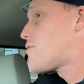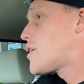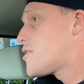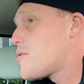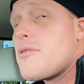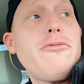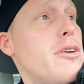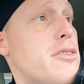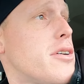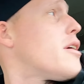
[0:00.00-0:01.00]
fine. You can be
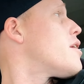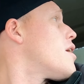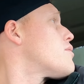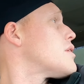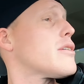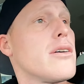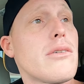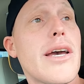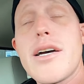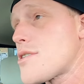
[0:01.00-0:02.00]
fishing. I'd rather
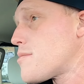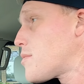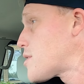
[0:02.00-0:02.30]
go catching